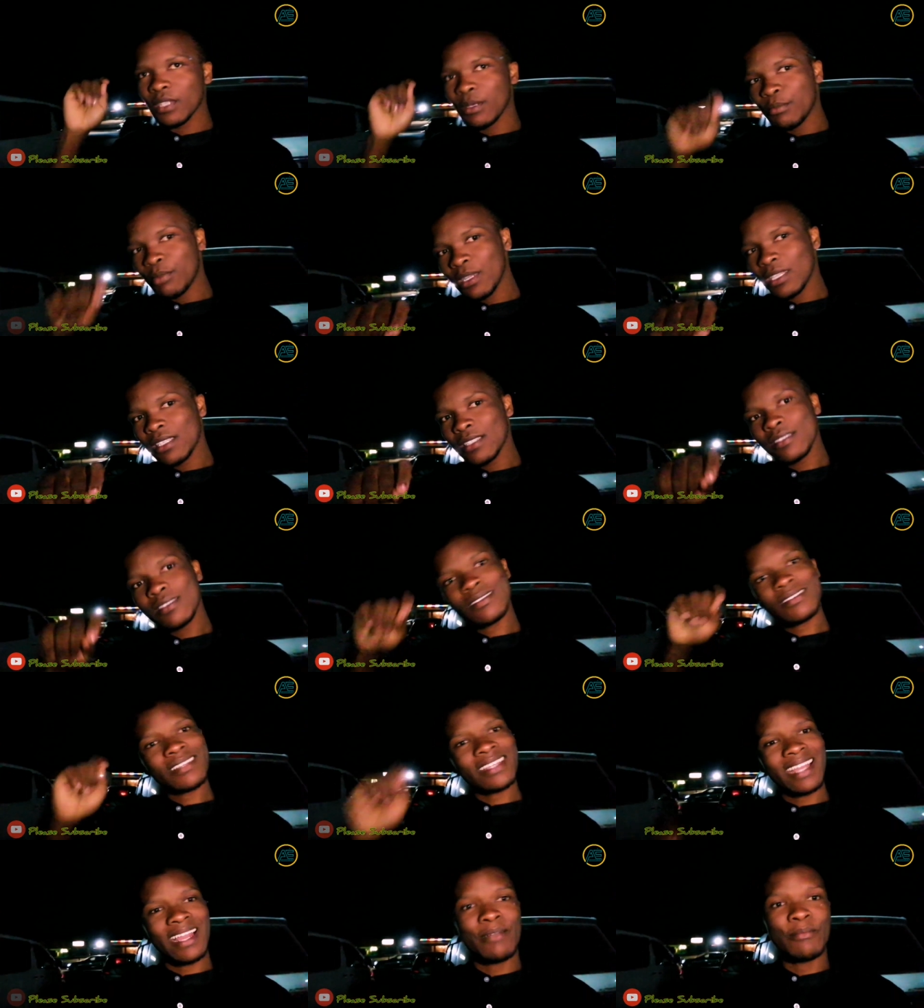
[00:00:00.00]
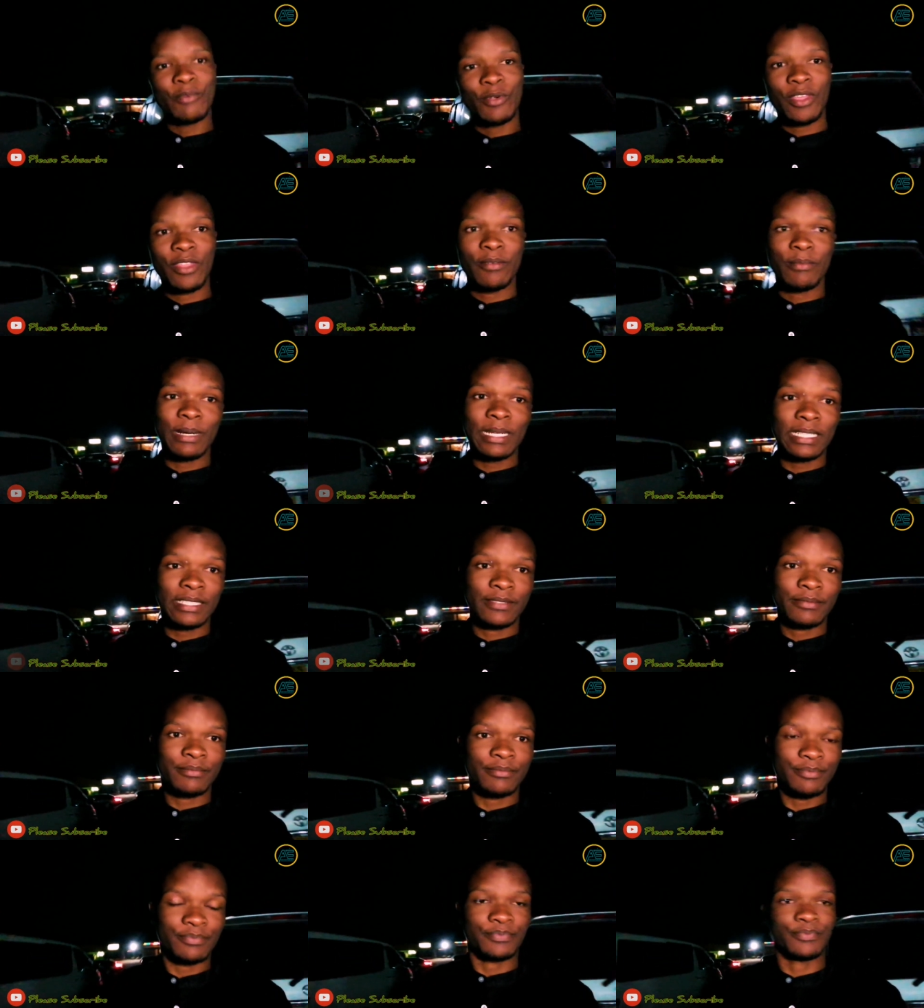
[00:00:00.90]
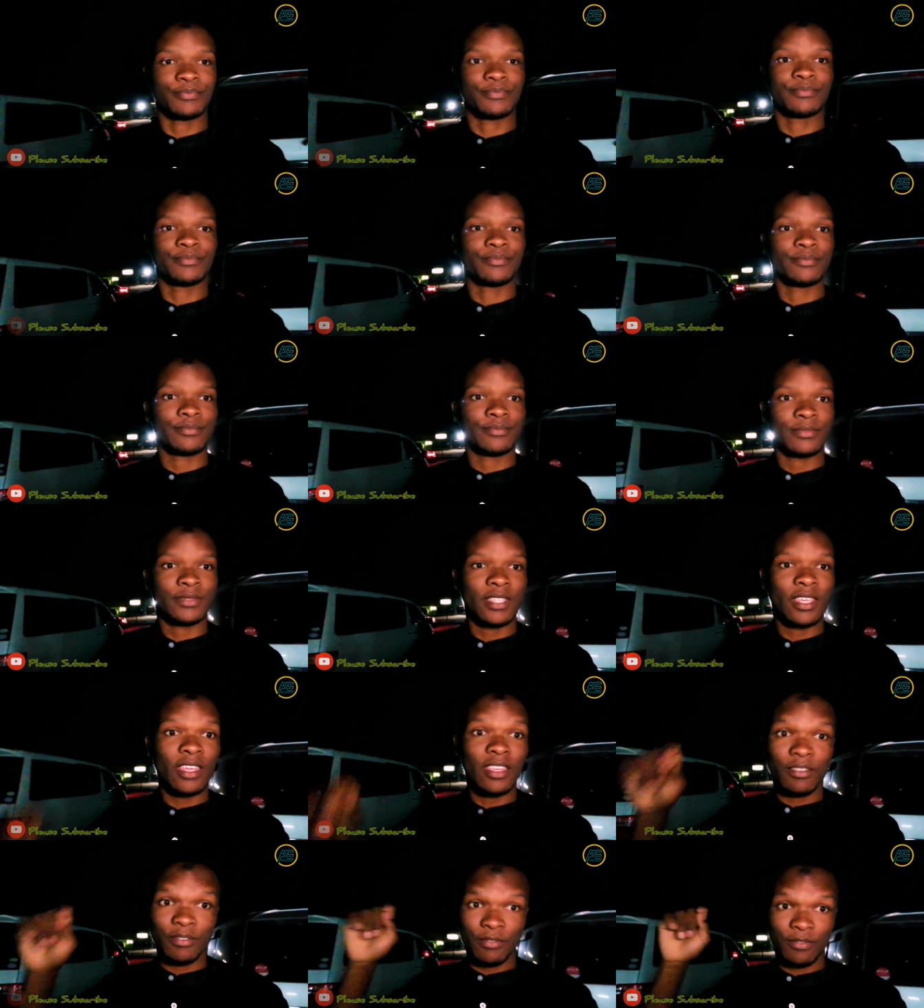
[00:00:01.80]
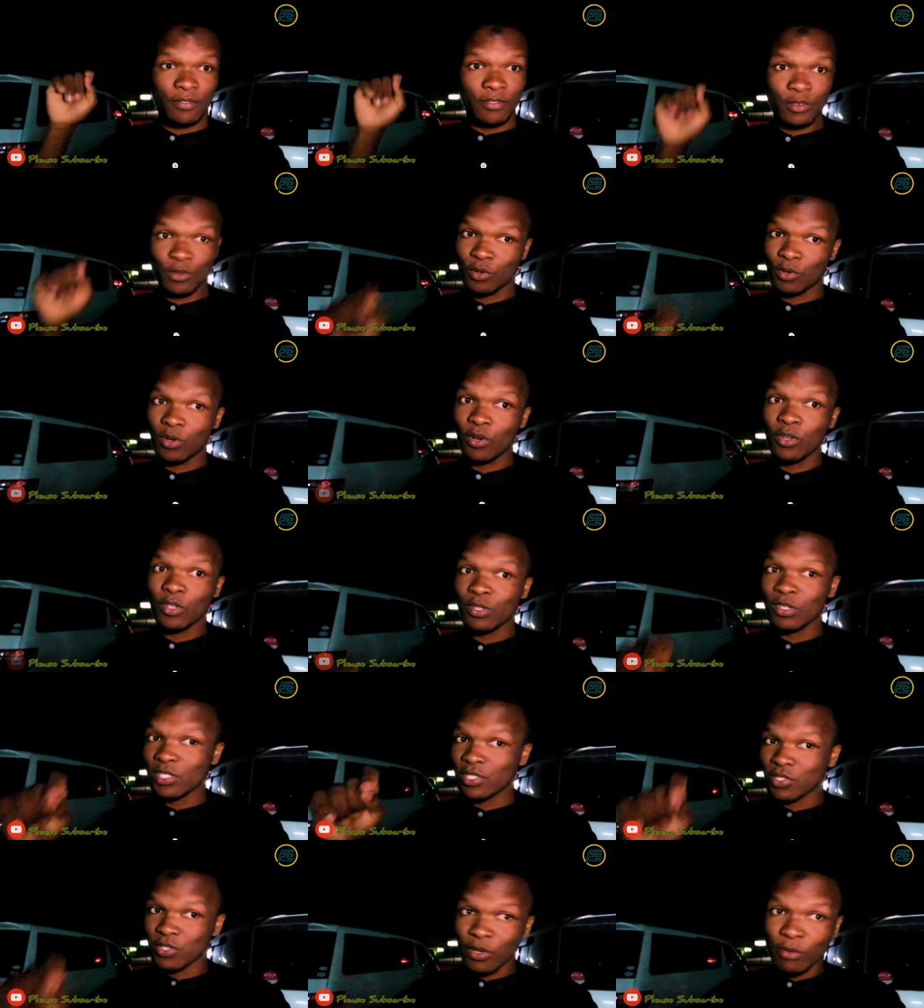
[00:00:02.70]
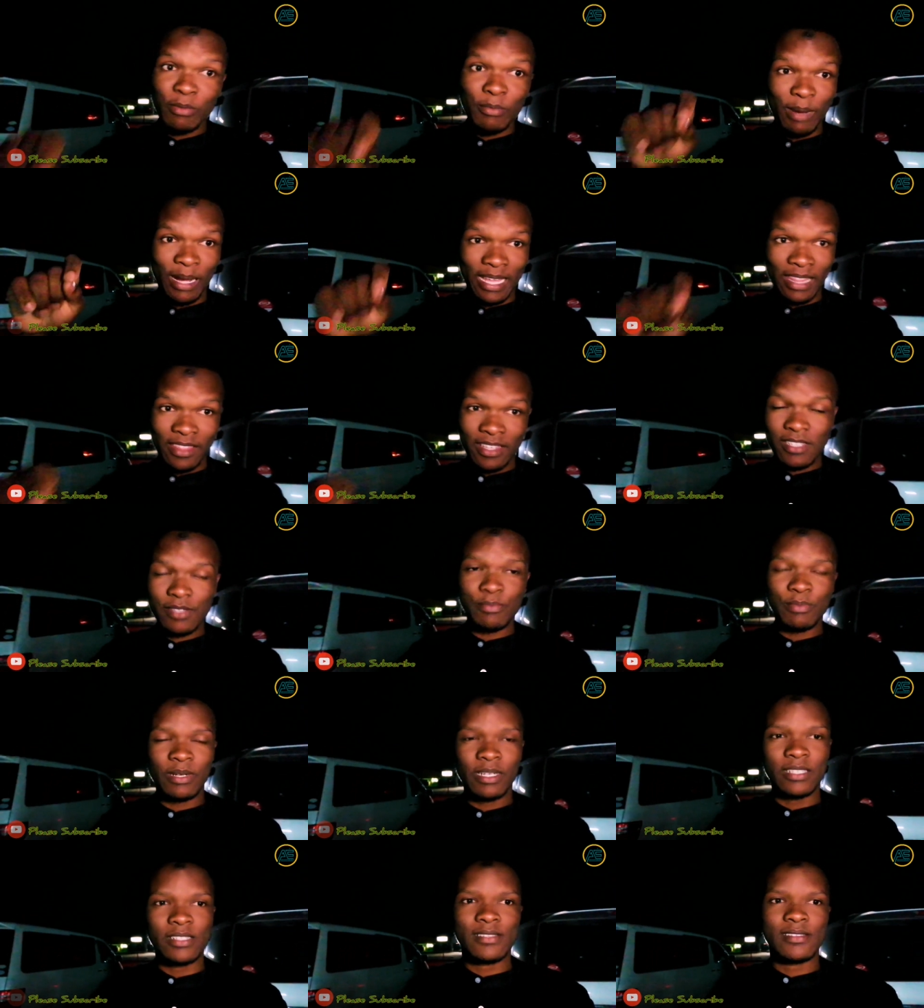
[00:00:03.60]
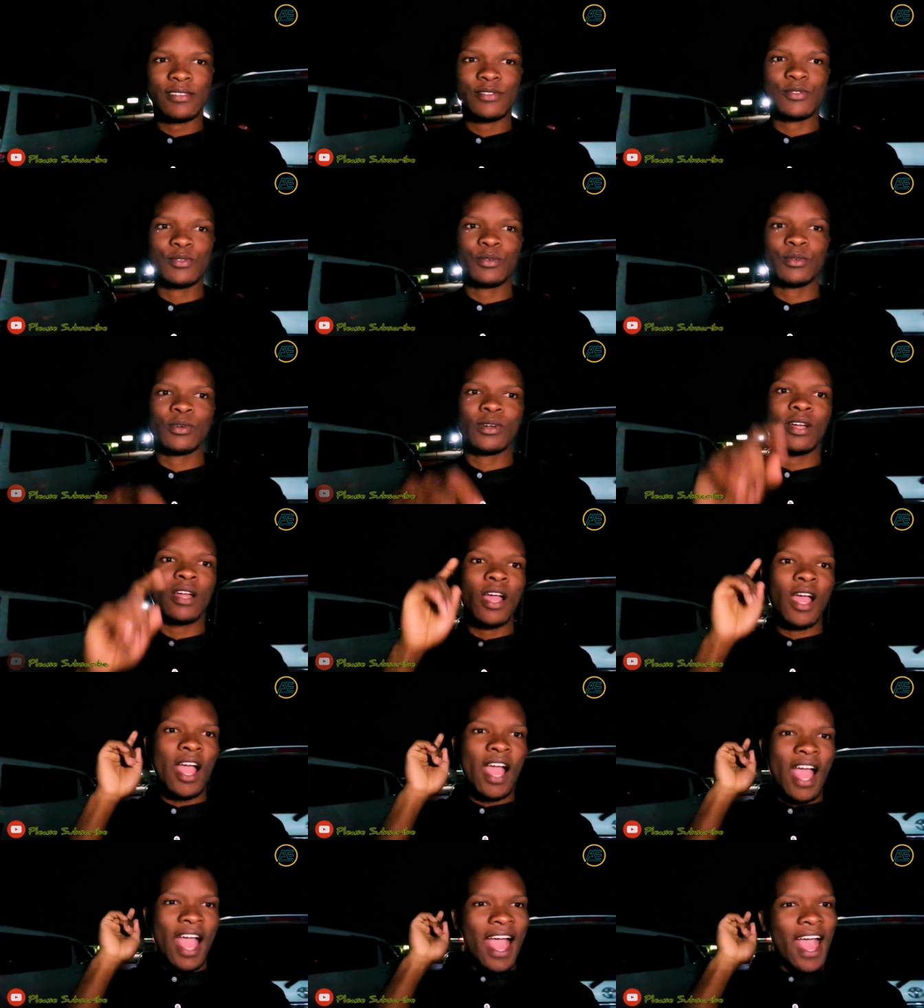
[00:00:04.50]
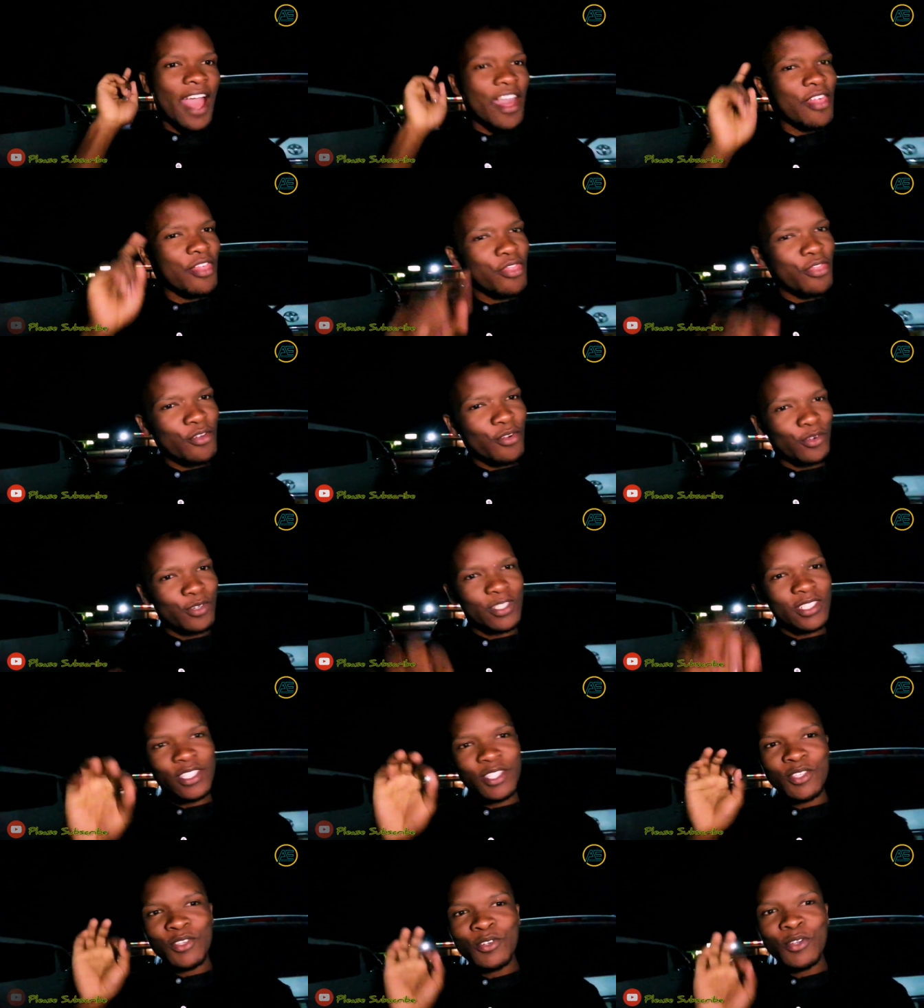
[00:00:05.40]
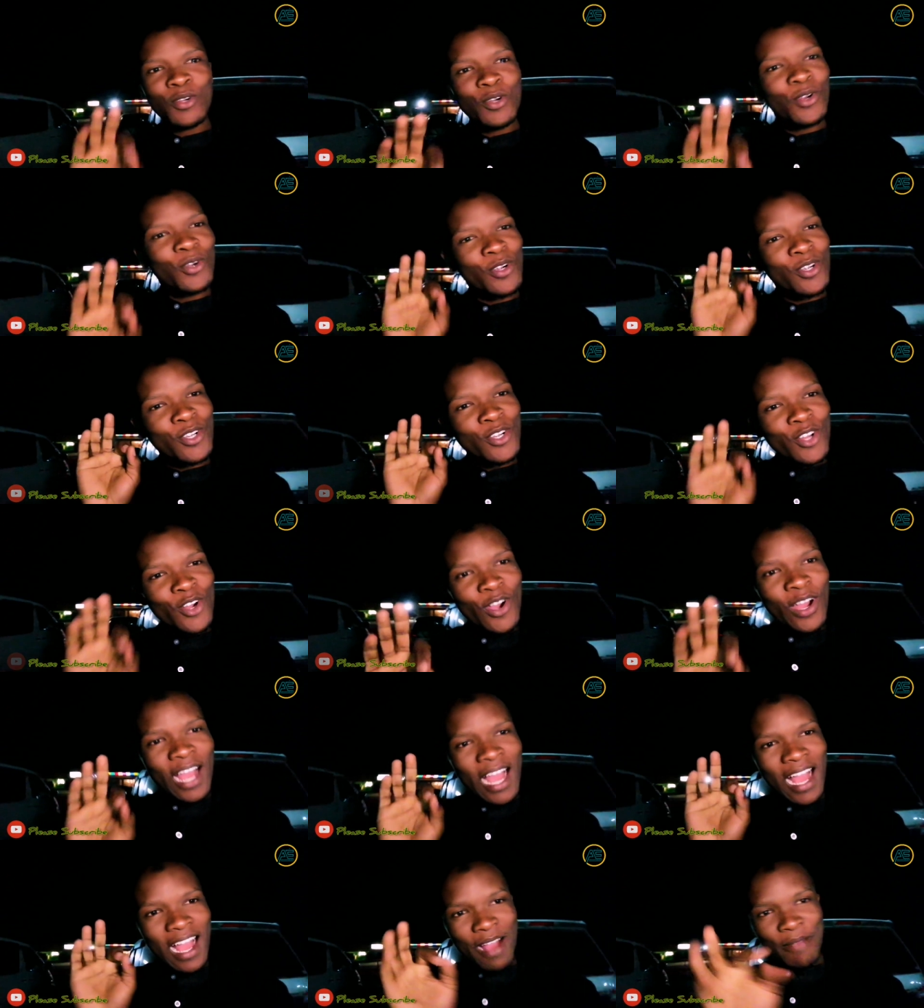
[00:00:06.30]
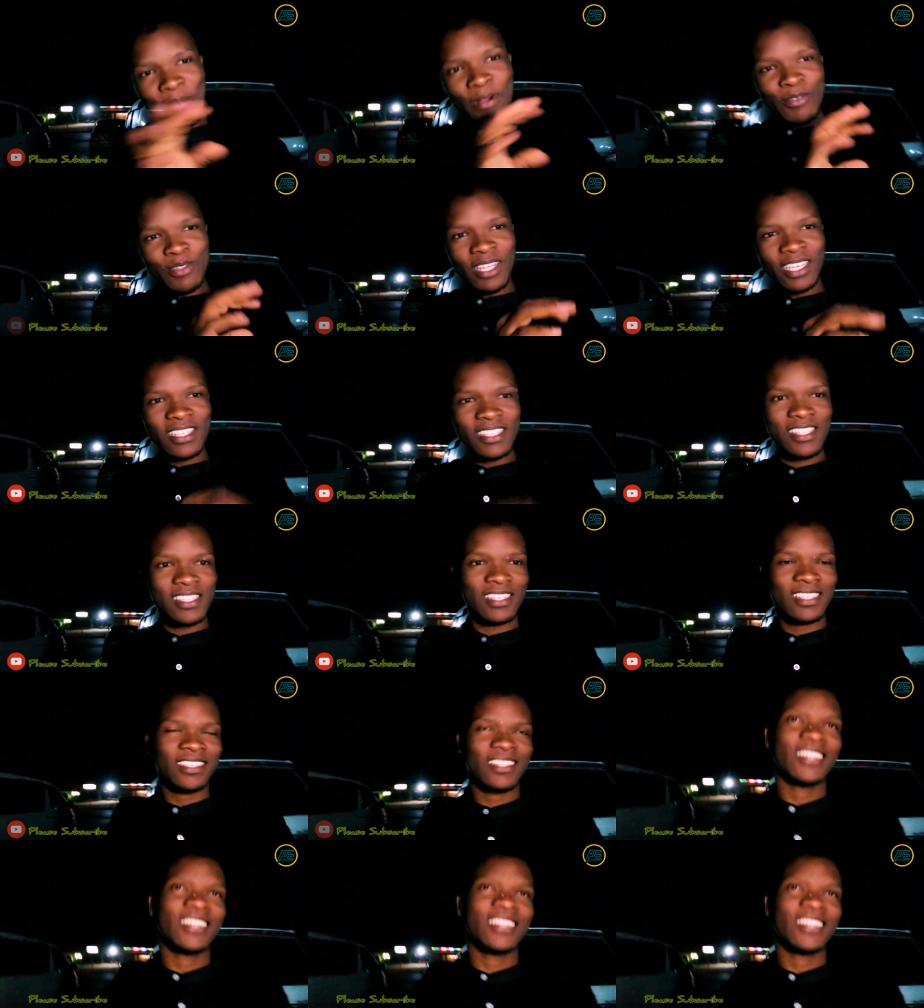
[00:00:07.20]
please come with money. If you know you'll stop by this place, so I thought you could know about this.